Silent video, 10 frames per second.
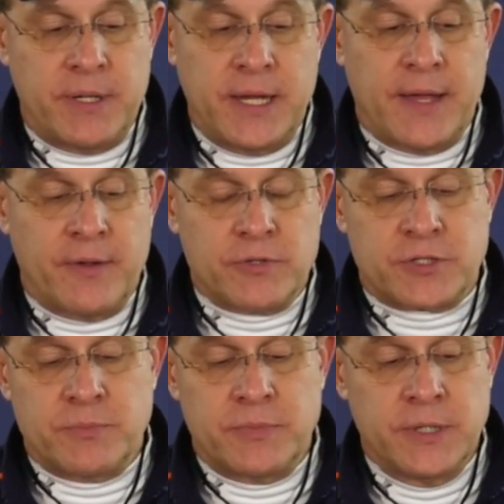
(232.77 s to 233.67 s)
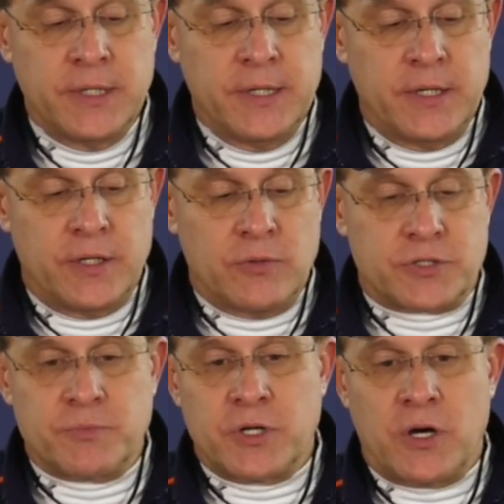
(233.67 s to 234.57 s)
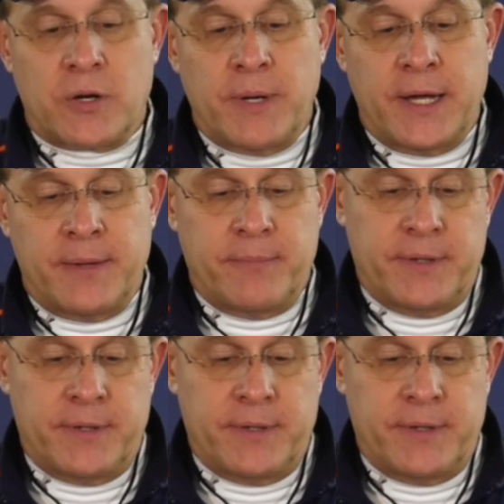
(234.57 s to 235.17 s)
But, yeah, there was some talk about it,